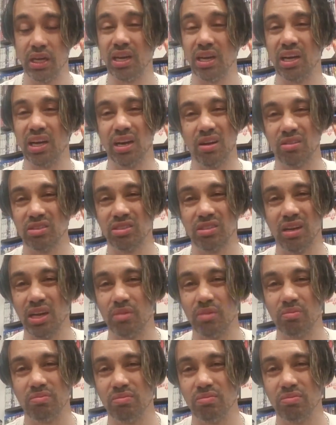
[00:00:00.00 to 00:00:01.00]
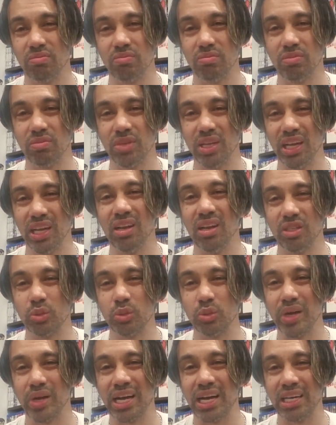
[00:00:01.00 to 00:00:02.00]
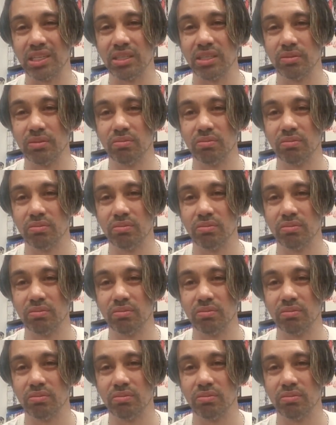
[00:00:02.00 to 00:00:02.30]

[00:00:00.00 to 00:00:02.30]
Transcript: and I was like, it looks bad.